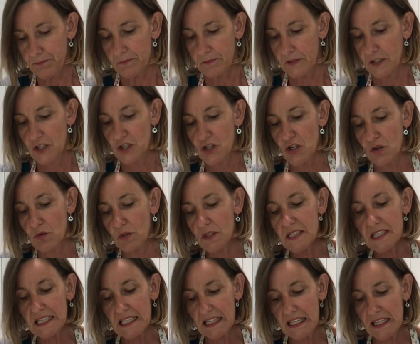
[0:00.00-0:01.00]
You don't want
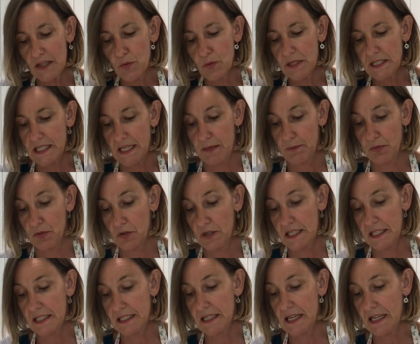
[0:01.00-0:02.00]
it liquidy, but
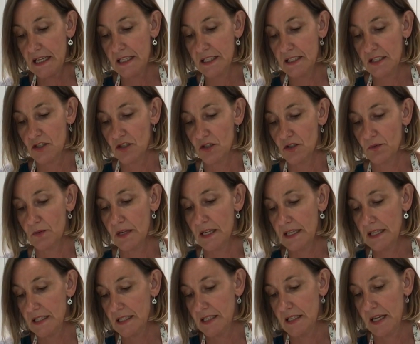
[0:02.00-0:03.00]
it's nice just when
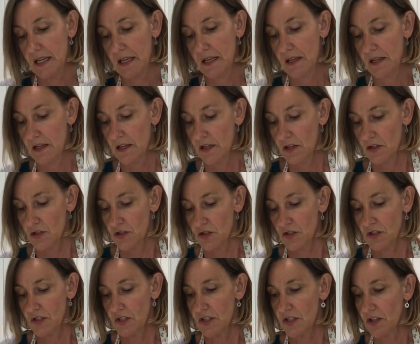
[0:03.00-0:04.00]
it's
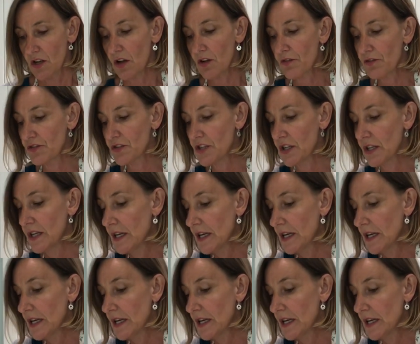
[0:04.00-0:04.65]
just soft.